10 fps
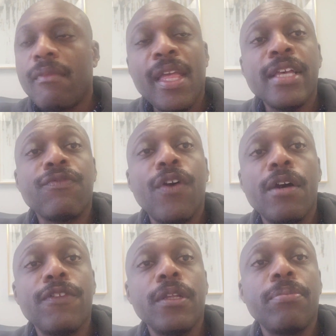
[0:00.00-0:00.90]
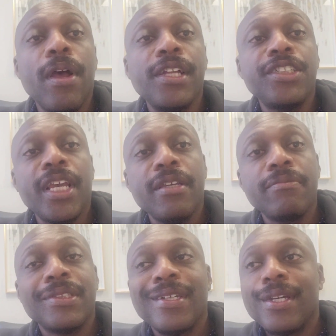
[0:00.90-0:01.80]
As far for LeBron
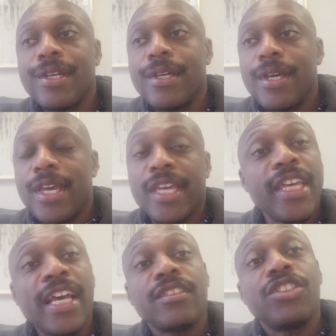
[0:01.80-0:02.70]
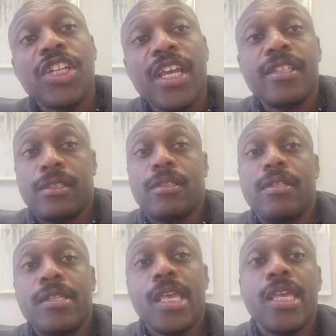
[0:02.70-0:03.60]
James, he has a chance
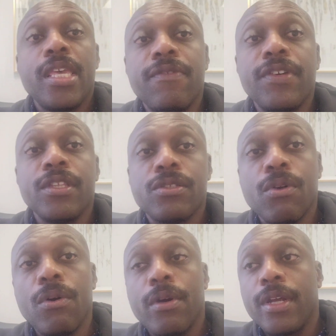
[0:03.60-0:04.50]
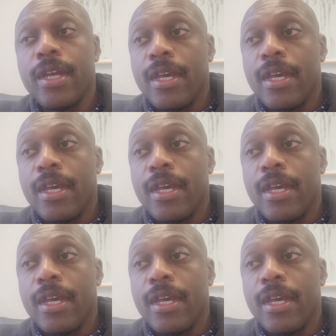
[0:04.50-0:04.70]
to even the score,